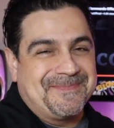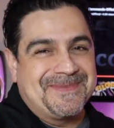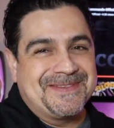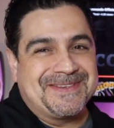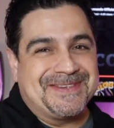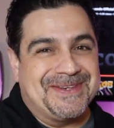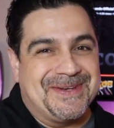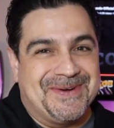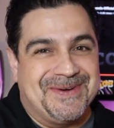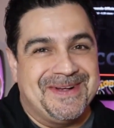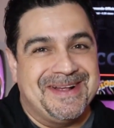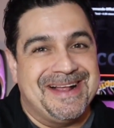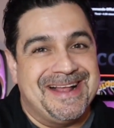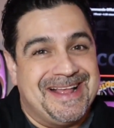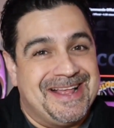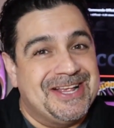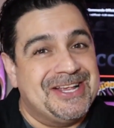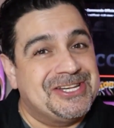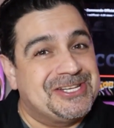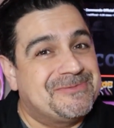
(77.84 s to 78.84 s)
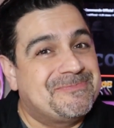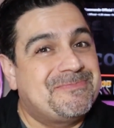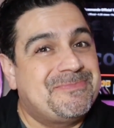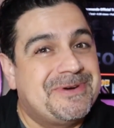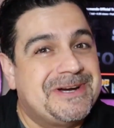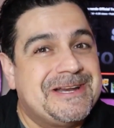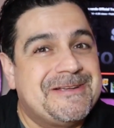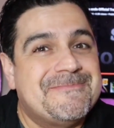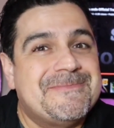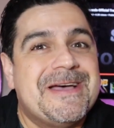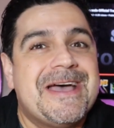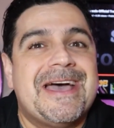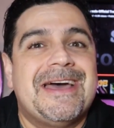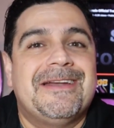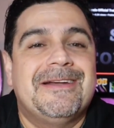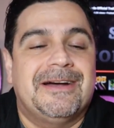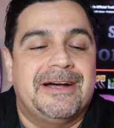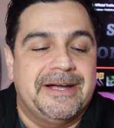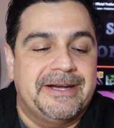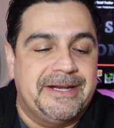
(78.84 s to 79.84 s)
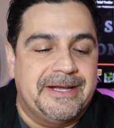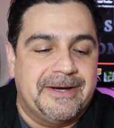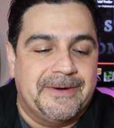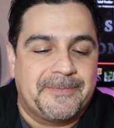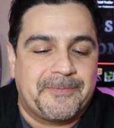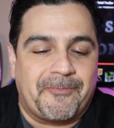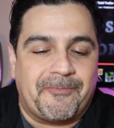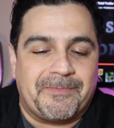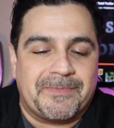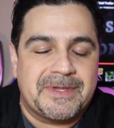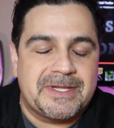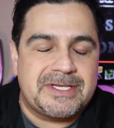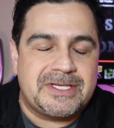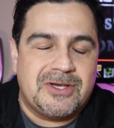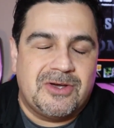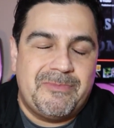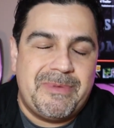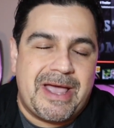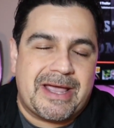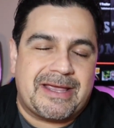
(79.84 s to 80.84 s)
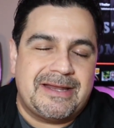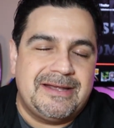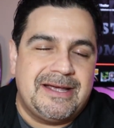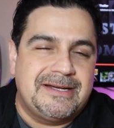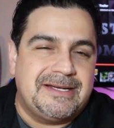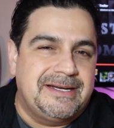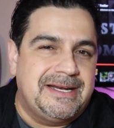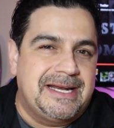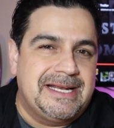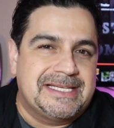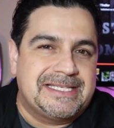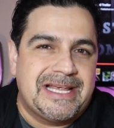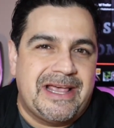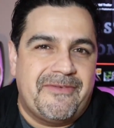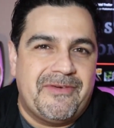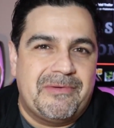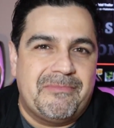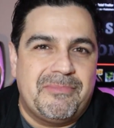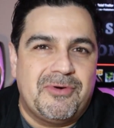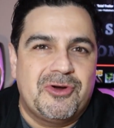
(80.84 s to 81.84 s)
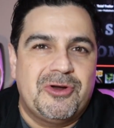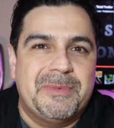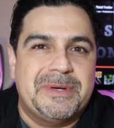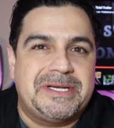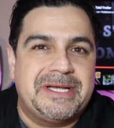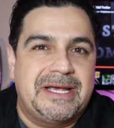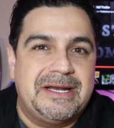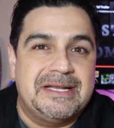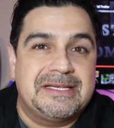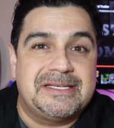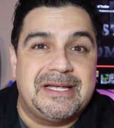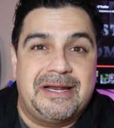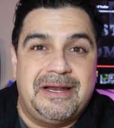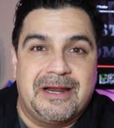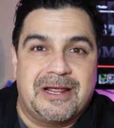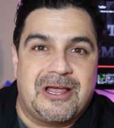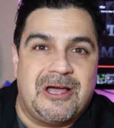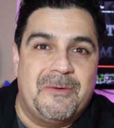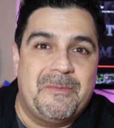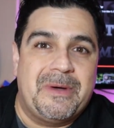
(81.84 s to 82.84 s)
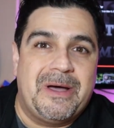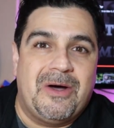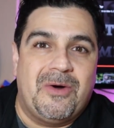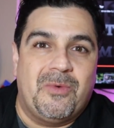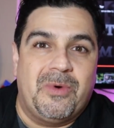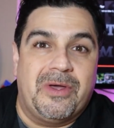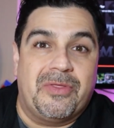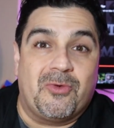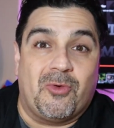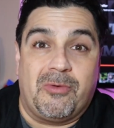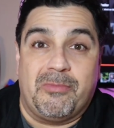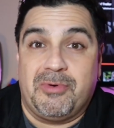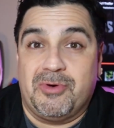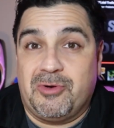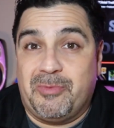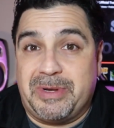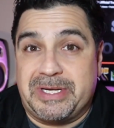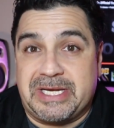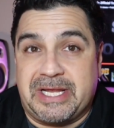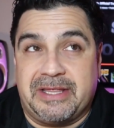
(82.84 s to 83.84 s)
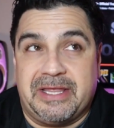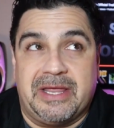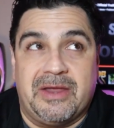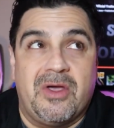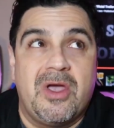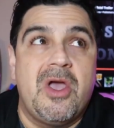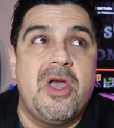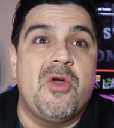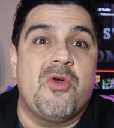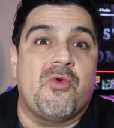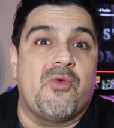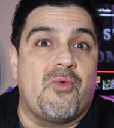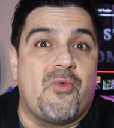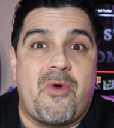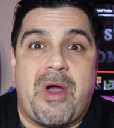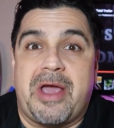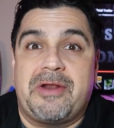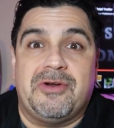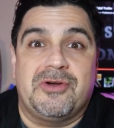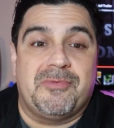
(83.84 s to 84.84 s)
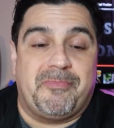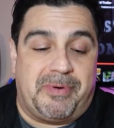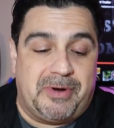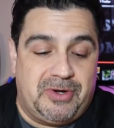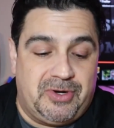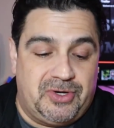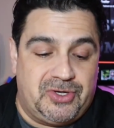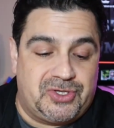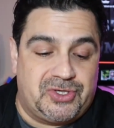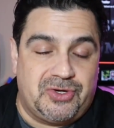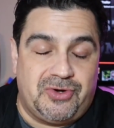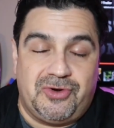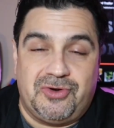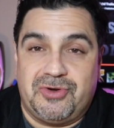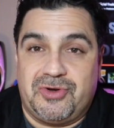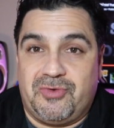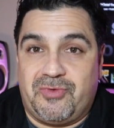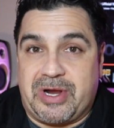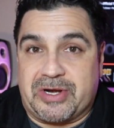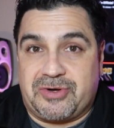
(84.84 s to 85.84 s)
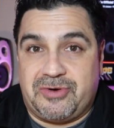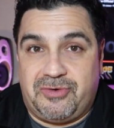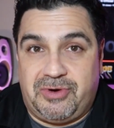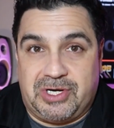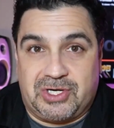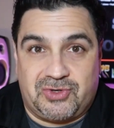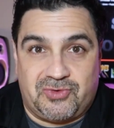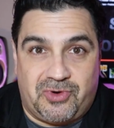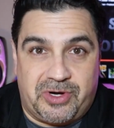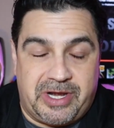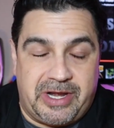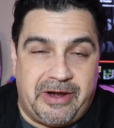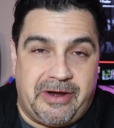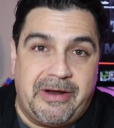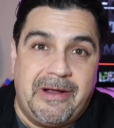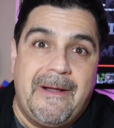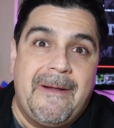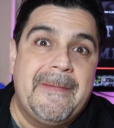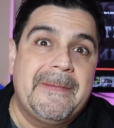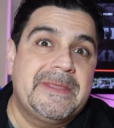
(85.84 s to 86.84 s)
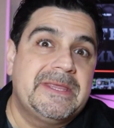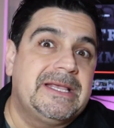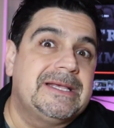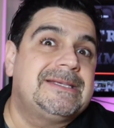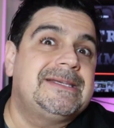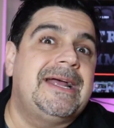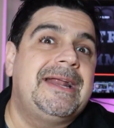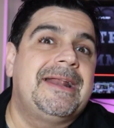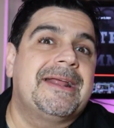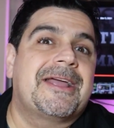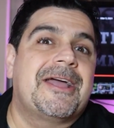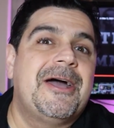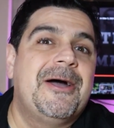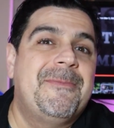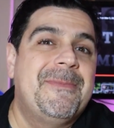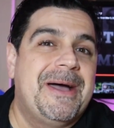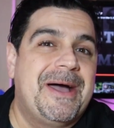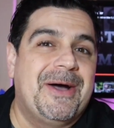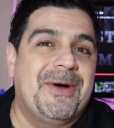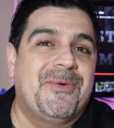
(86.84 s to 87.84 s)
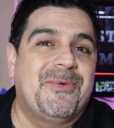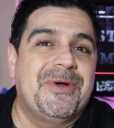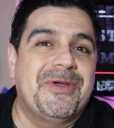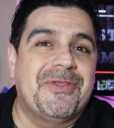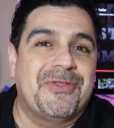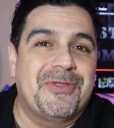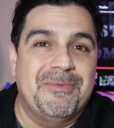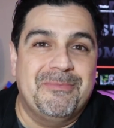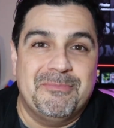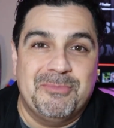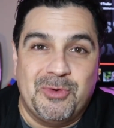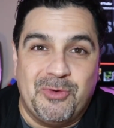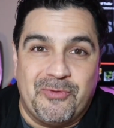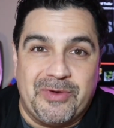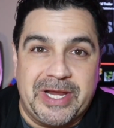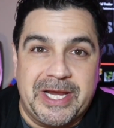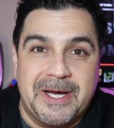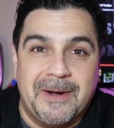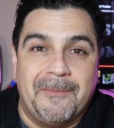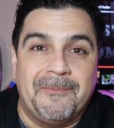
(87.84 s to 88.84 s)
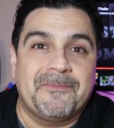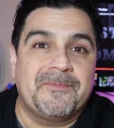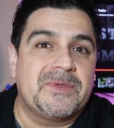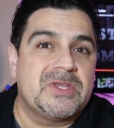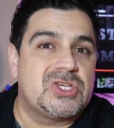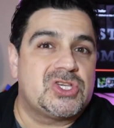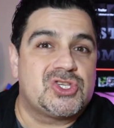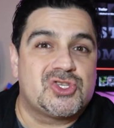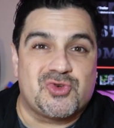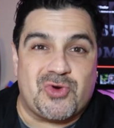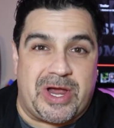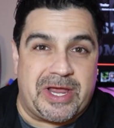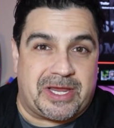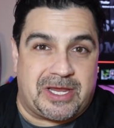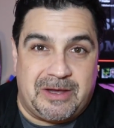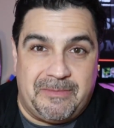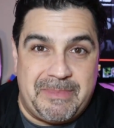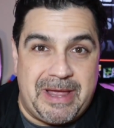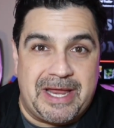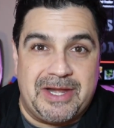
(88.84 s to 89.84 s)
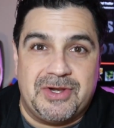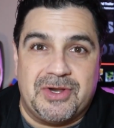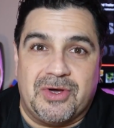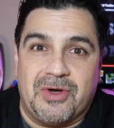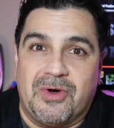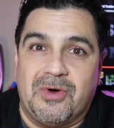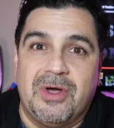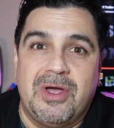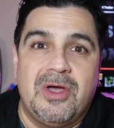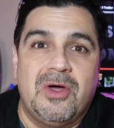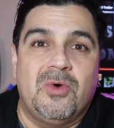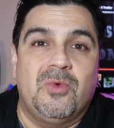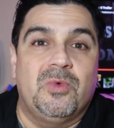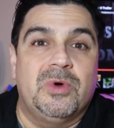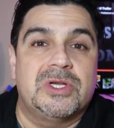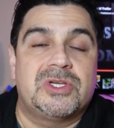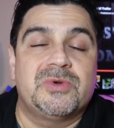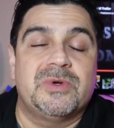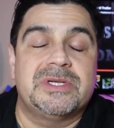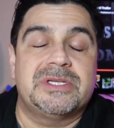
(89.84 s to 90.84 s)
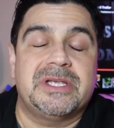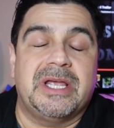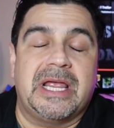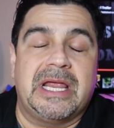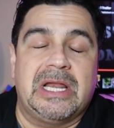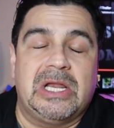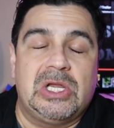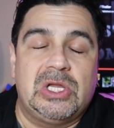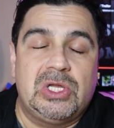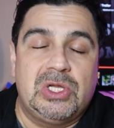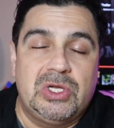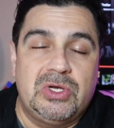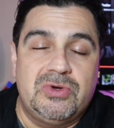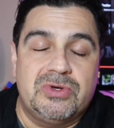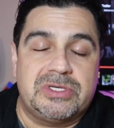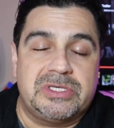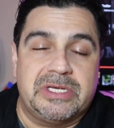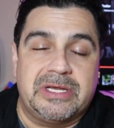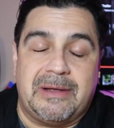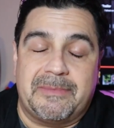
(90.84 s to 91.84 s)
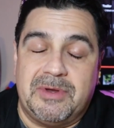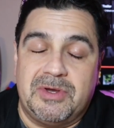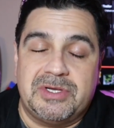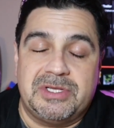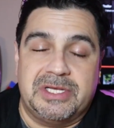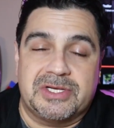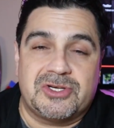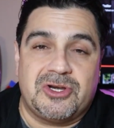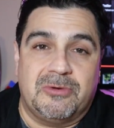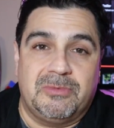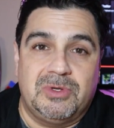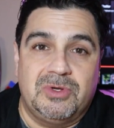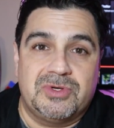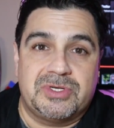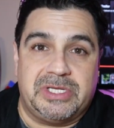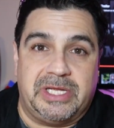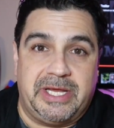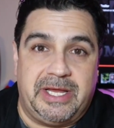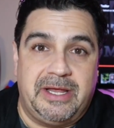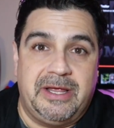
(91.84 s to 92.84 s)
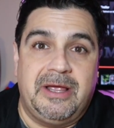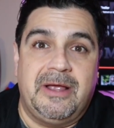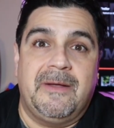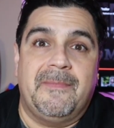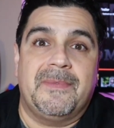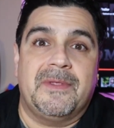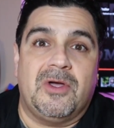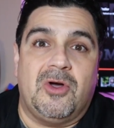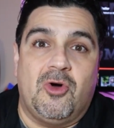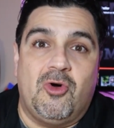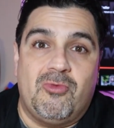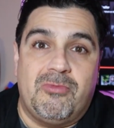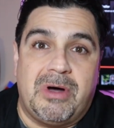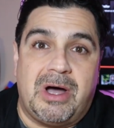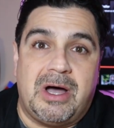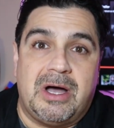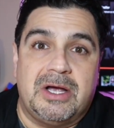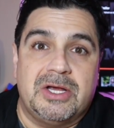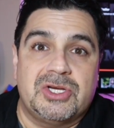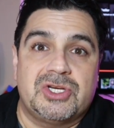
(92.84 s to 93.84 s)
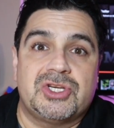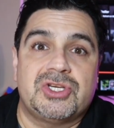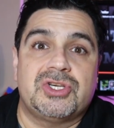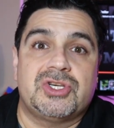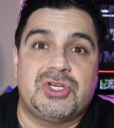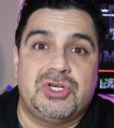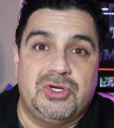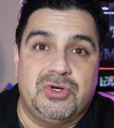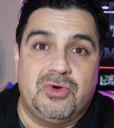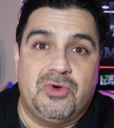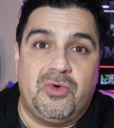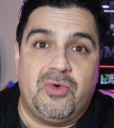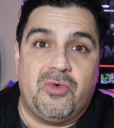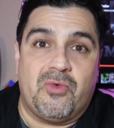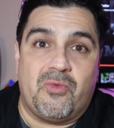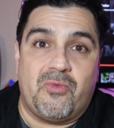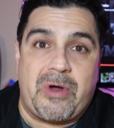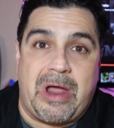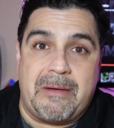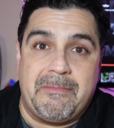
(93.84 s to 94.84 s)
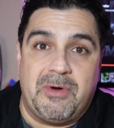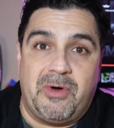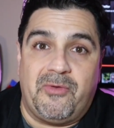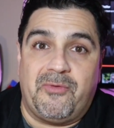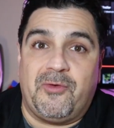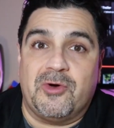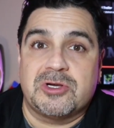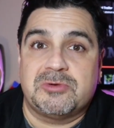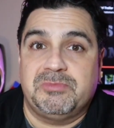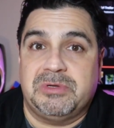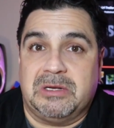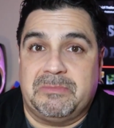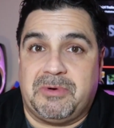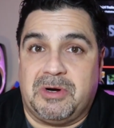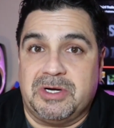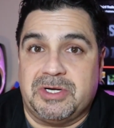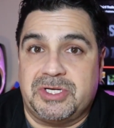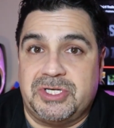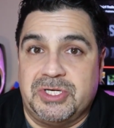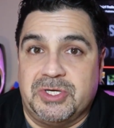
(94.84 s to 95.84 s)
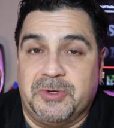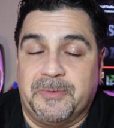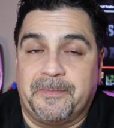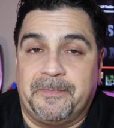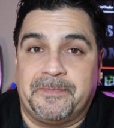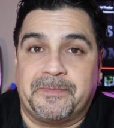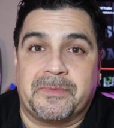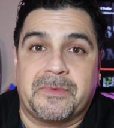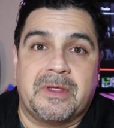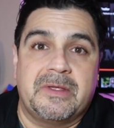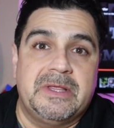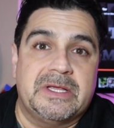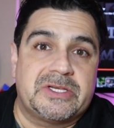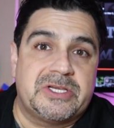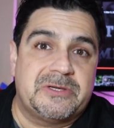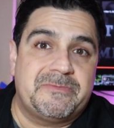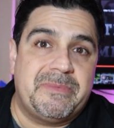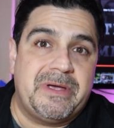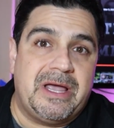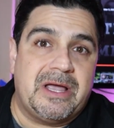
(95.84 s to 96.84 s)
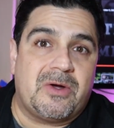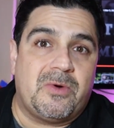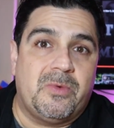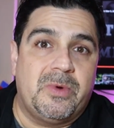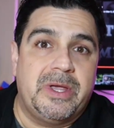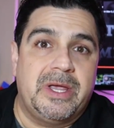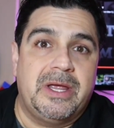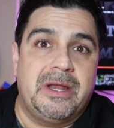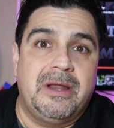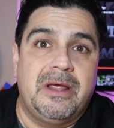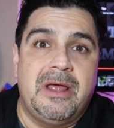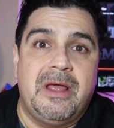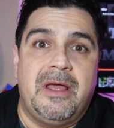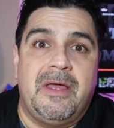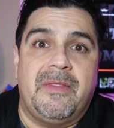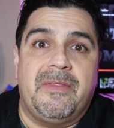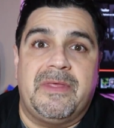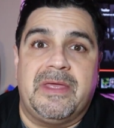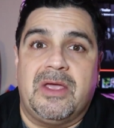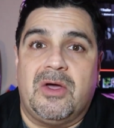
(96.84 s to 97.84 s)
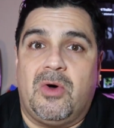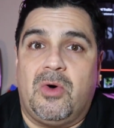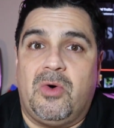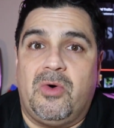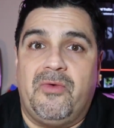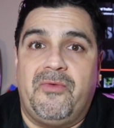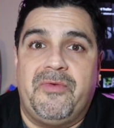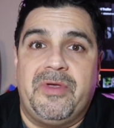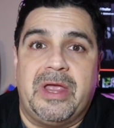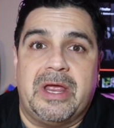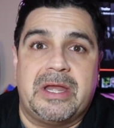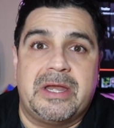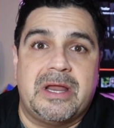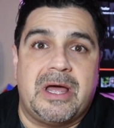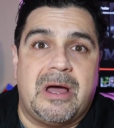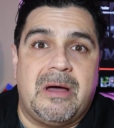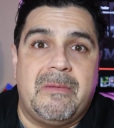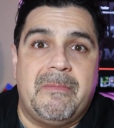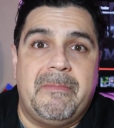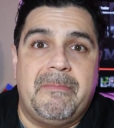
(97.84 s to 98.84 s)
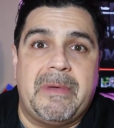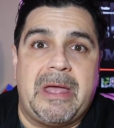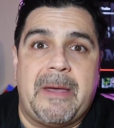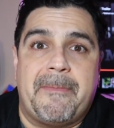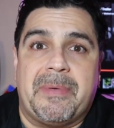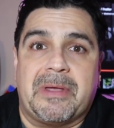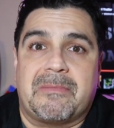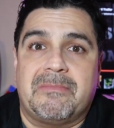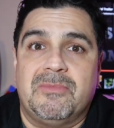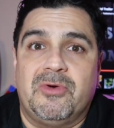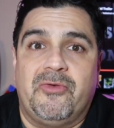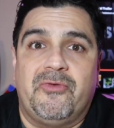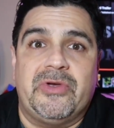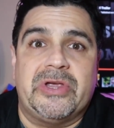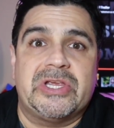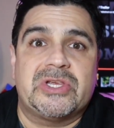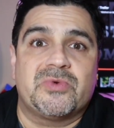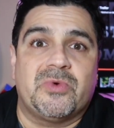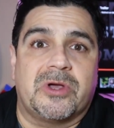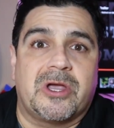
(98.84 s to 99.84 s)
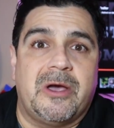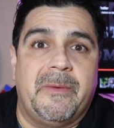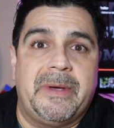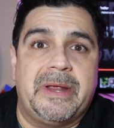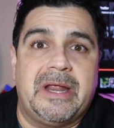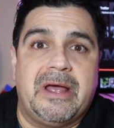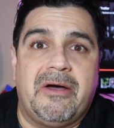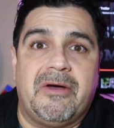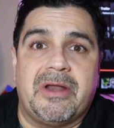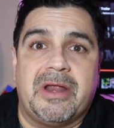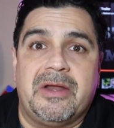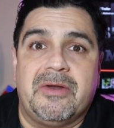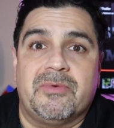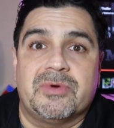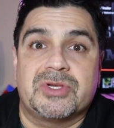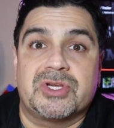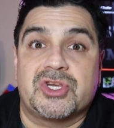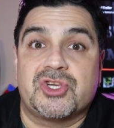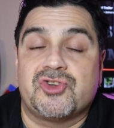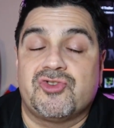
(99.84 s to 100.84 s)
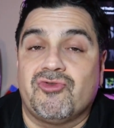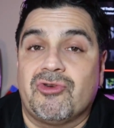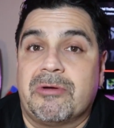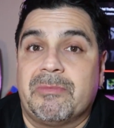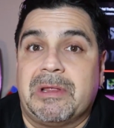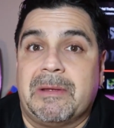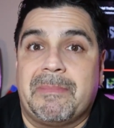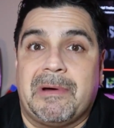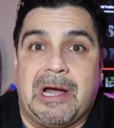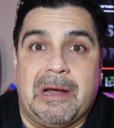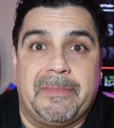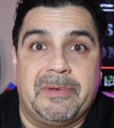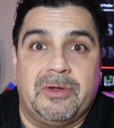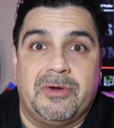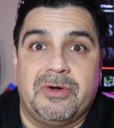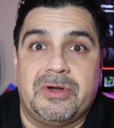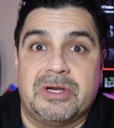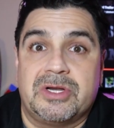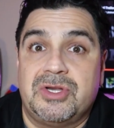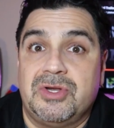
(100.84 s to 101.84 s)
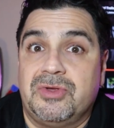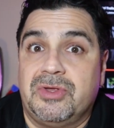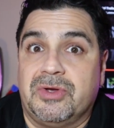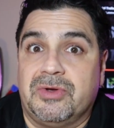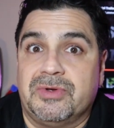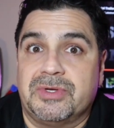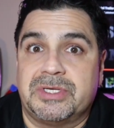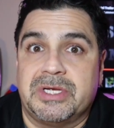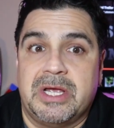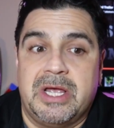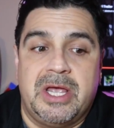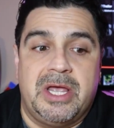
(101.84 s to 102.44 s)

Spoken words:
So, it's pretty bad, I know. So back in 1987, Bruno Mattei decided to come out with, or Bruno Mattei, the writer, producer, director extraordinaire, decided to come out with the movie Strike Commando, which was a loosely, I'm using this term loosely, homage to Rambo First Blood Part 2. This was back when the whole Vietnam epic movies were coming out, and it was extremely popular to do those.